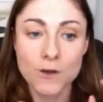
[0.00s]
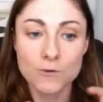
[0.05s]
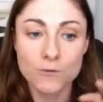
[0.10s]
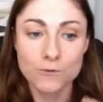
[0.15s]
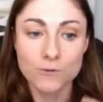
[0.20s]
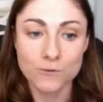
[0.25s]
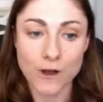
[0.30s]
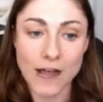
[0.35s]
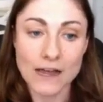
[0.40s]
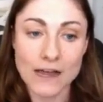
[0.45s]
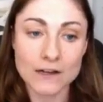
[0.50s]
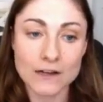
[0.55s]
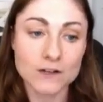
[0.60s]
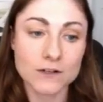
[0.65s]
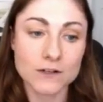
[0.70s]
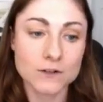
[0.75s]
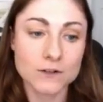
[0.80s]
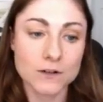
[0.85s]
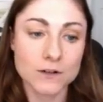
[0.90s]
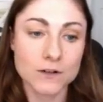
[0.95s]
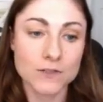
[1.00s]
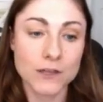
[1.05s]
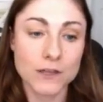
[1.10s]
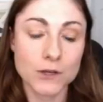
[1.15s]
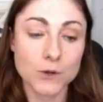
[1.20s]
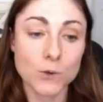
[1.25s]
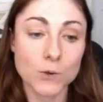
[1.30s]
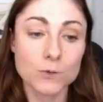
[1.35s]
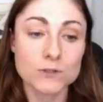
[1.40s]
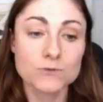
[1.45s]
file that
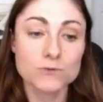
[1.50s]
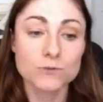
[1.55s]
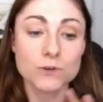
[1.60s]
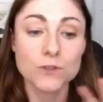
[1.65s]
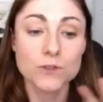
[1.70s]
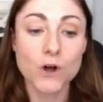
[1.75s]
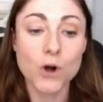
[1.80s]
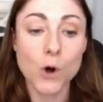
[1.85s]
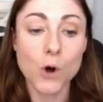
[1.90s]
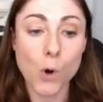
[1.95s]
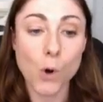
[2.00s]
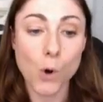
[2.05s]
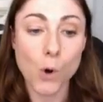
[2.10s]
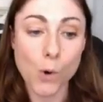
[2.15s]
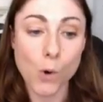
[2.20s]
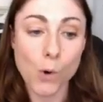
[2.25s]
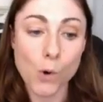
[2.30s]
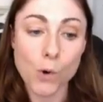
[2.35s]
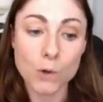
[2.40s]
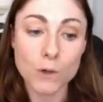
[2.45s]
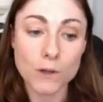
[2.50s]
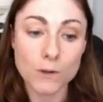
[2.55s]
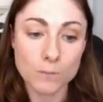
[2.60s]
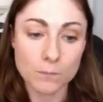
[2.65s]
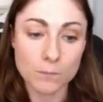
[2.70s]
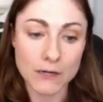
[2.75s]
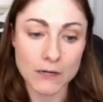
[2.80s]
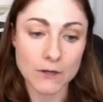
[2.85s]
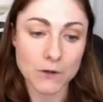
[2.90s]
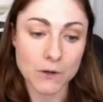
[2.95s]
goes for the whole
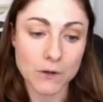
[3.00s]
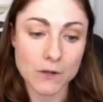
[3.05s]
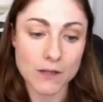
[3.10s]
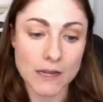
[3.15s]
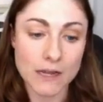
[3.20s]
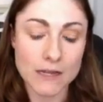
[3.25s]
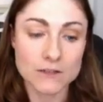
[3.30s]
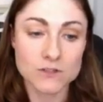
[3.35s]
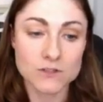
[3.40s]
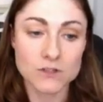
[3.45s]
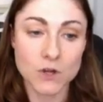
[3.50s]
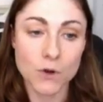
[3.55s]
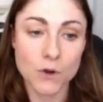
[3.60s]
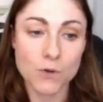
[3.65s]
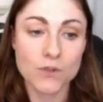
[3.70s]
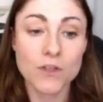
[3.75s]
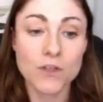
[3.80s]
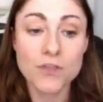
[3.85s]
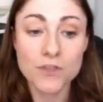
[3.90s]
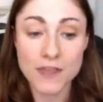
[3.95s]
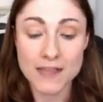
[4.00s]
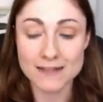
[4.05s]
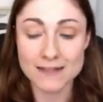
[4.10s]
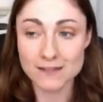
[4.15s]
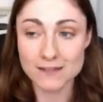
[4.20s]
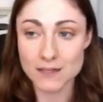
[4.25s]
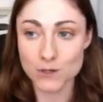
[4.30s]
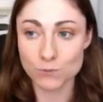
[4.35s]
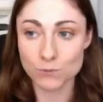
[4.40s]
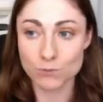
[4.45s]
bundle. And so the things
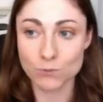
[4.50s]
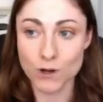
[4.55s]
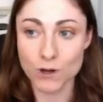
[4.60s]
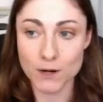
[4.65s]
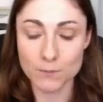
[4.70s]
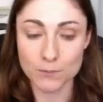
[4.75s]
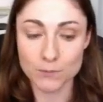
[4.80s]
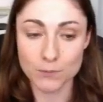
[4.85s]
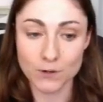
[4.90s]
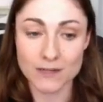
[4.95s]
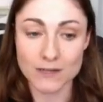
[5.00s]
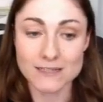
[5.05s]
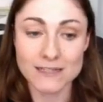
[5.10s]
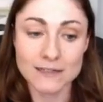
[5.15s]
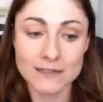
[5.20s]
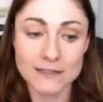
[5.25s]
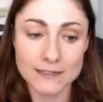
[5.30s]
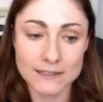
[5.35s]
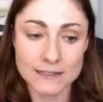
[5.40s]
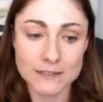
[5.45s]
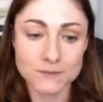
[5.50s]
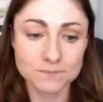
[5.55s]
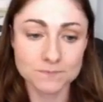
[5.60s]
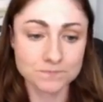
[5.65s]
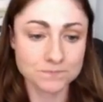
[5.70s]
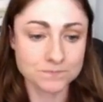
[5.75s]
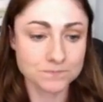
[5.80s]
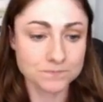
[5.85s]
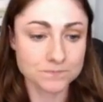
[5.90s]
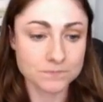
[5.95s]
that you would want to print in here,
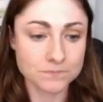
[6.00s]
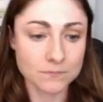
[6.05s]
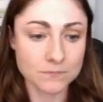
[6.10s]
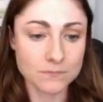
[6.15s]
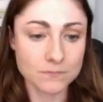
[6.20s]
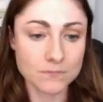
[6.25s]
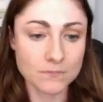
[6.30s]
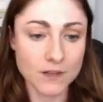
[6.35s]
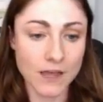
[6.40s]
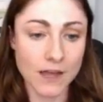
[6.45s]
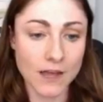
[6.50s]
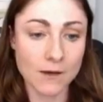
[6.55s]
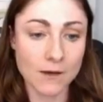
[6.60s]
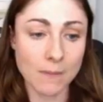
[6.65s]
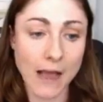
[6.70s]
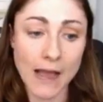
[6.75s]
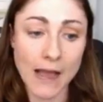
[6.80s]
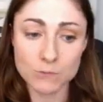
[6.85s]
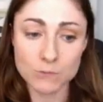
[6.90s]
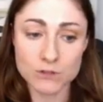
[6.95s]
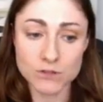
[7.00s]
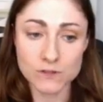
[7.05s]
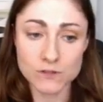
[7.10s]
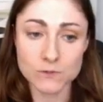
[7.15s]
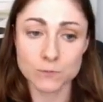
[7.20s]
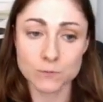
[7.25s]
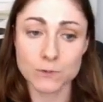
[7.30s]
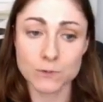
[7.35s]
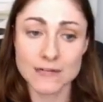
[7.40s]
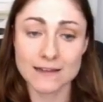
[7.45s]
I would
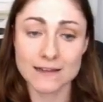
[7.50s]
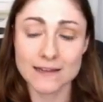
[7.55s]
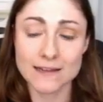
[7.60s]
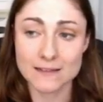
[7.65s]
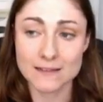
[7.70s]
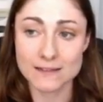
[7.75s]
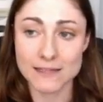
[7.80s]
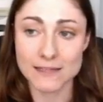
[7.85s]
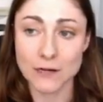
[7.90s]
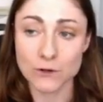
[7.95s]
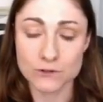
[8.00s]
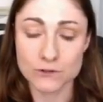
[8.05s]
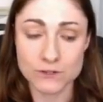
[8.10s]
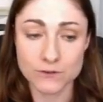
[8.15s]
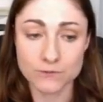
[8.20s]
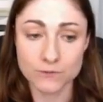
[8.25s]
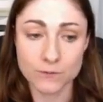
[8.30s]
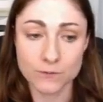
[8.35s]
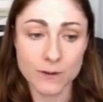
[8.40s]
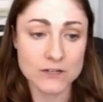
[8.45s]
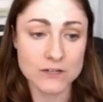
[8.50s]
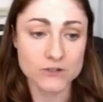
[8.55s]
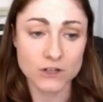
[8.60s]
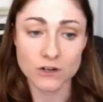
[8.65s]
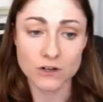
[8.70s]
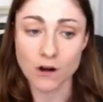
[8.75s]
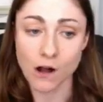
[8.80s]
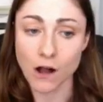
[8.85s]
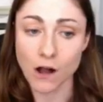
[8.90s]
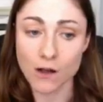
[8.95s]
just read like the center's
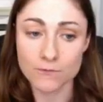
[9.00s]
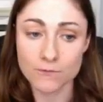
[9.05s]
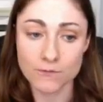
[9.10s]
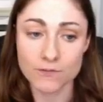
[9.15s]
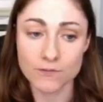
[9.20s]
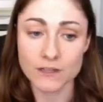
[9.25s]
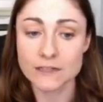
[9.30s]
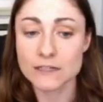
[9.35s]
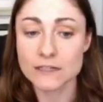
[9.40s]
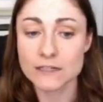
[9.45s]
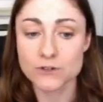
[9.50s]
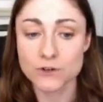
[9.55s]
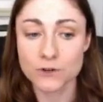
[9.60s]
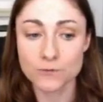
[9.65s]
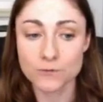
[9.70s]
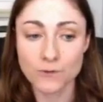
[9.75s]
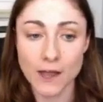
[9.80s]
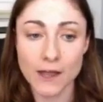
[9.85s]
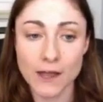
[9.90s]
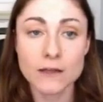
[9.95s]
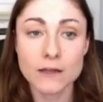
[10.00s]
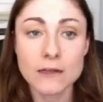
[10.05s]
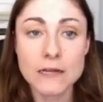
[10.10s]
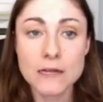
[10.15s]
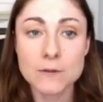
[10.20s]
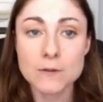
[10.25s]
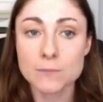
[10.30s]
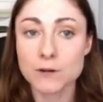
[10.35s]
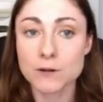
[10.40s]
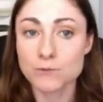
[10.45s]
information off of the digital file,
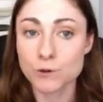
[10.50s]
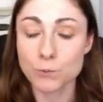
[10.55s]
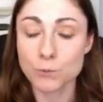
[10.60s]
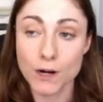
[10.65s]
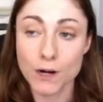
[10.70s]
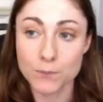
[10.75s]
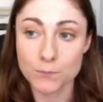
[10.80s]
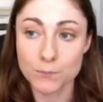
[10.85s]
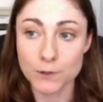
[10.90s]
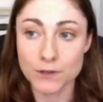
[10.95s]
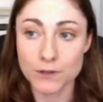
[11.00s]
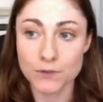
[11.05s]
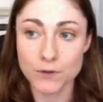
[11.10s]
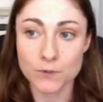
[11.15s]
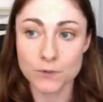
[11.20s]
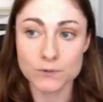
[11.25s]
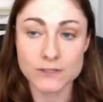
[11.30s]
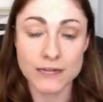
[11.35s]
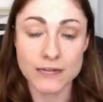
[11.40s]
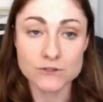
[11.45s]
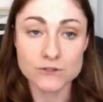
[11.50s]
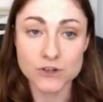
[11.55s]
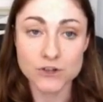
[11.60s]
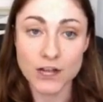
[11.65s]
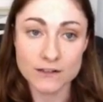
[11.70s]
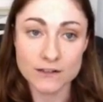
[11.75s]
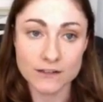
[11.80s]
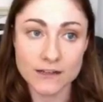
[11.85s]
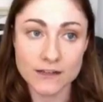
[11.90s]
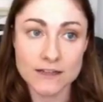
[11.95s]
but if you want to print those like
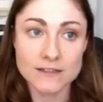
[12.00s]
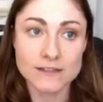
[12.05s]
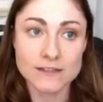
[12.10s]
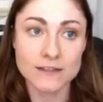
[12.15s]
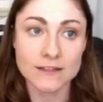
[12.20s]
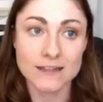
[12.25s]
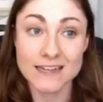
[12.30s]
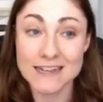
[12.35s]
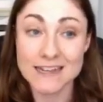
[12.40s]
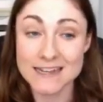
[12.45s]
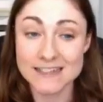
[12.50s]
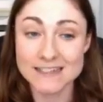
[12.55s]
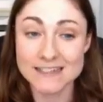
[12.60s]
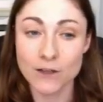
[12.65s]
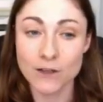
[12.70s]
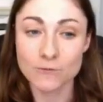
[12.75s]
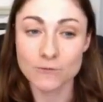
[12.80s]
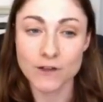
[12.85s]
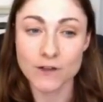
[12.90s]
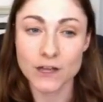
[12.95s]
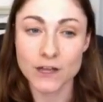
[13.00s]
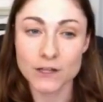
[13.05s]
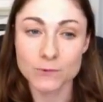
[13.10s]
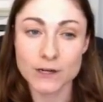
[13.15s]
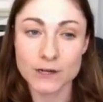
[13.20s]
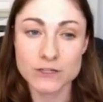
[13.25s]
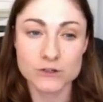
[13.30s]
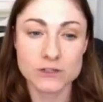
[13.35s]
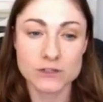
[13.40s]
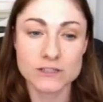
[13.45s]
checklists and the kids
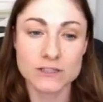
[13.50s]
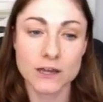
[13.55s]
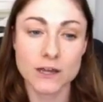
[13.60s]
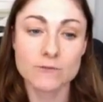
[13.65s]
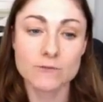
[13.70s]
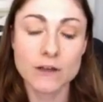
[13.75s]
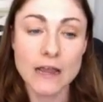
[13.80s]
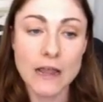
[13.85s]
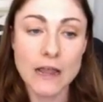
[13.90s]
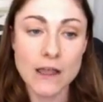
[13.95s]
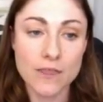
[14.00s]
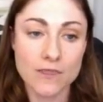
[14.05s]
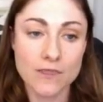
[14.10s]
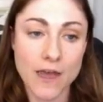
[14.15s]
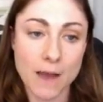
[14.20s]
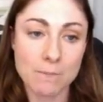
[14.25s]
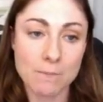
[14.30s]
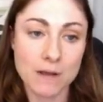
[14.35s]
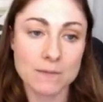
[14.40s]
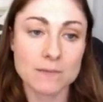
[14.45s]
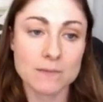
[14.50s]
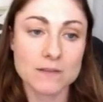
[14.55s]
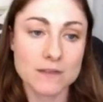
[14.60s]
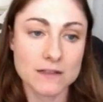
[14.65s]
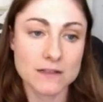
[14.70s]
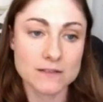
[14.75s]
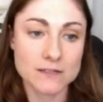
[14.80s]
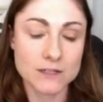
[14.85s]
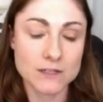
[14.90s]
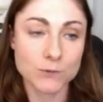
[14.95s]
self-evaluation stuff, that might be
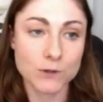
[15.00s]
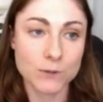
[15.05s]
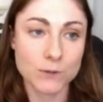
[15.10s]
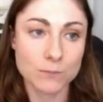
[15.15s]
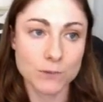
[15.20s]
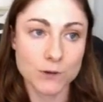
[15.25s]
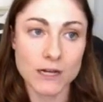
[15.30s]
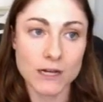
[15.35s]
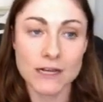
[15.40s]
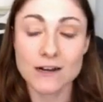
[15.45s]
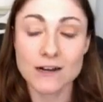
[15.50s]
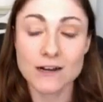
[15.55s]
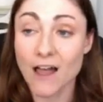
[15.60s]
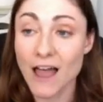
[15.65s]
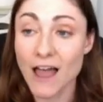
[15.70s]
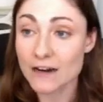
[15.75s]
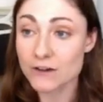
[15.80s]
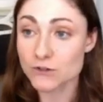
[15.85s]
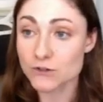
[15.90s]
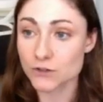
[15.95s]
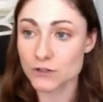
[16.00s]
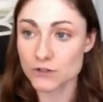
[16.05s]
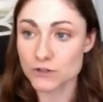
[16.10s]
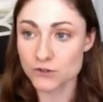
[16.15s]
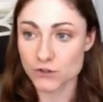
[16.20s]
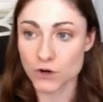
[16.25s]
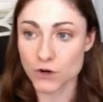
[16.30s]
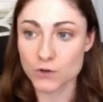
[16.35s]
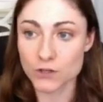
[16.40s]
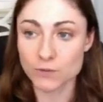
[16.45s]
things that you want to print. And I'll actually
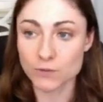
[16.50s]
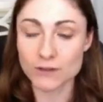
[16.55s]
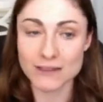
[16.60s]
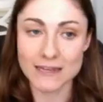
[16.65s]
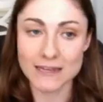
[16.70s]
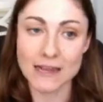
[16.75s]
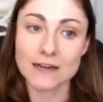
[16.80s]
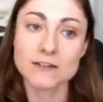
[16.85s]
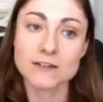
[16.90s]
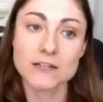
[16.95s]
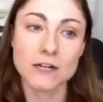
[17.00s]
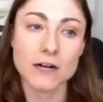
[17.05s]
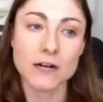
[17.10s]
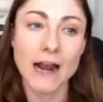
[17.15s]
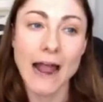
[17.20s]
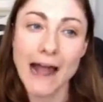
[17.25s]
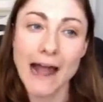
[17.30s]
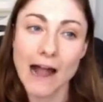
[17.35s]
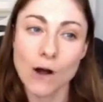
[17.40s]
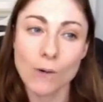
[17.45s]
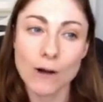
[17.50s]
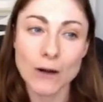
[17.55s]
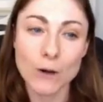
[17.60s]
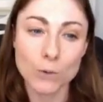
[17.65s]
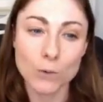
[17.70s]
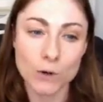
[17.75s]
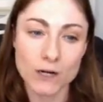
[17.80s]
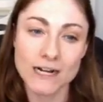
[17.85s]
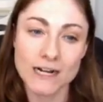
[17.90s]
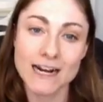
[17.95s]
show you at the end here how I
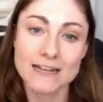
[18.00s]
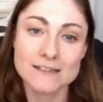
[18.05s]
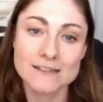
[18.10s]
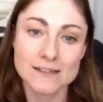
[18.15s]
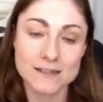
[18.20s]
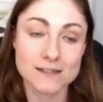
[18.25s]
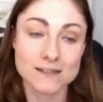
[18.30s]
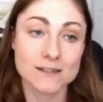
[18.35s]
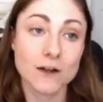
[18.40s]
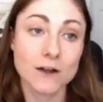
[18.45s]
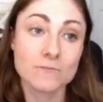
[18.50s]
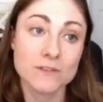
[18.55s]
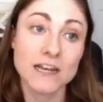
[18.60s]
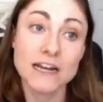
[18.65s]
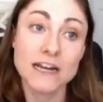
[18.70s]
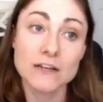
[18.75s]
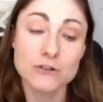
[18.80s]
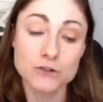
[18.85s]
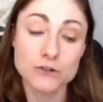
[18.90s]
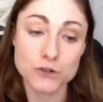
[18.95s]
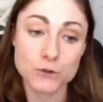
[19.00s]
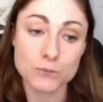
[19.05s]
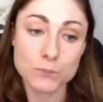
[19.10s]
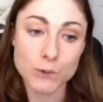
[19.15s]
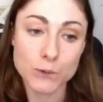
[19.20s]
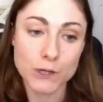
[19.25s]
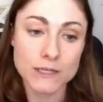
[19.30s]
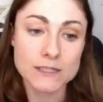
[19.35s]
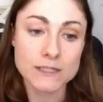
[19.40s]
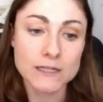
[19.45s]
organize the stuff that I do
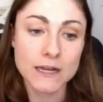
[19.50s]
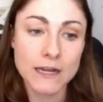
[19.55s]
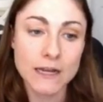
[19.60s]
print.